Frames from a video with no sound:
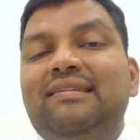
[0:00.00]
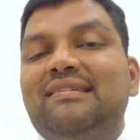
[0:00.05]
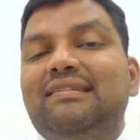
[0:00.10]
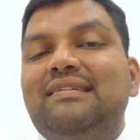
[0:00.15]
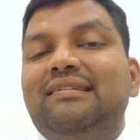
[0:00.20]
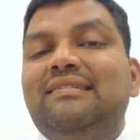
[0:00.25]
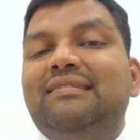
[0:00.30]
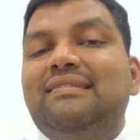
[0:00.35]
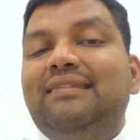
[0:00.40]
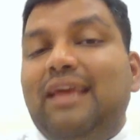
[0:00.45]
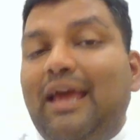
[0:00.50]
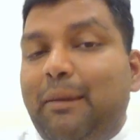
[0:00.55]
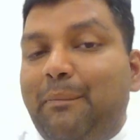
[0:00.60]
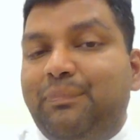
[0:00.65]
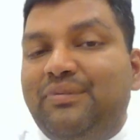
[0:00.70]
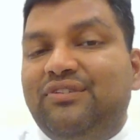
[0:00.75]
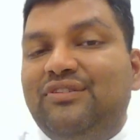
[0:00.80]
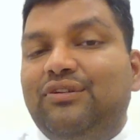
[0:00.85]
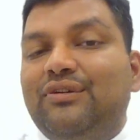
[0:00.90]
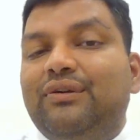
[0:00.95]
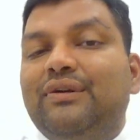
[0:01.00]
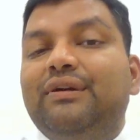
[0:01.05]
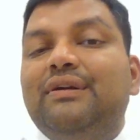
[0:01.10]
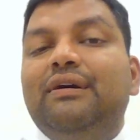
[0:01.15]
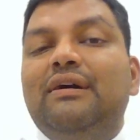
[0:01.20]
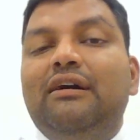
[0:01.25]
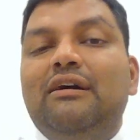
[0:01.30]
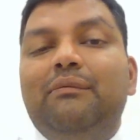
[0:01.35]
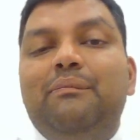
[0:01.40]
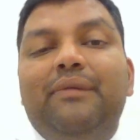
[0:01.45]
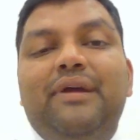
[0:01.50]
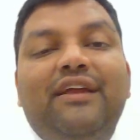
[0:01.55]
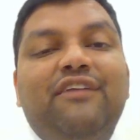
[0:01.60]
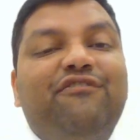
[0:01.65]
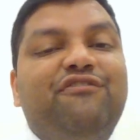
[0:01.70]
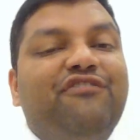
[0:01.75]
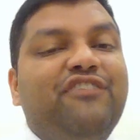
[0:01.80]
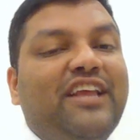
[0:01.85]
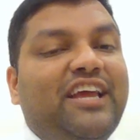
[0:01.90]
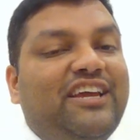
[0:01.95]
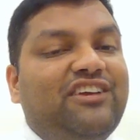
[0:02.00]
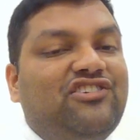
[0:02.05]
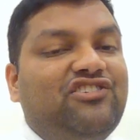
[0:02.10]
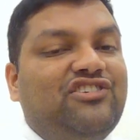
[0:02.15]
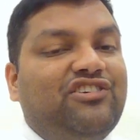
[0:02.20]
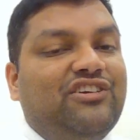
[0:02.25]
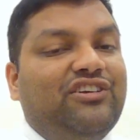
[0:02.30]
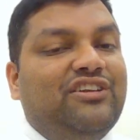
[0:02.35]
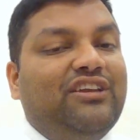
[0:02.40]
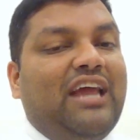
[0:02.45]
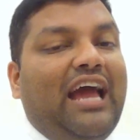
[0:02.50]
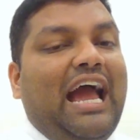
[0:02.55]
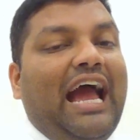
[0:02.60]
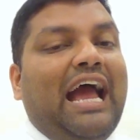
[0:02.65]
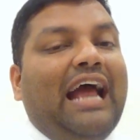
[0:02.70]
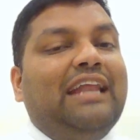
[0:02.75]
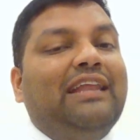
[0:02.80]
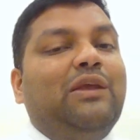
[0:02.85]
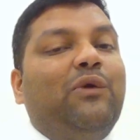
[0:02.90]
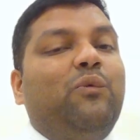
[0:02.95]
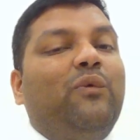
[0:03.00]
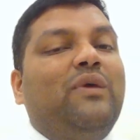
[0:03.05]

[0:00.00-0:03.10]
steps to curb inflation and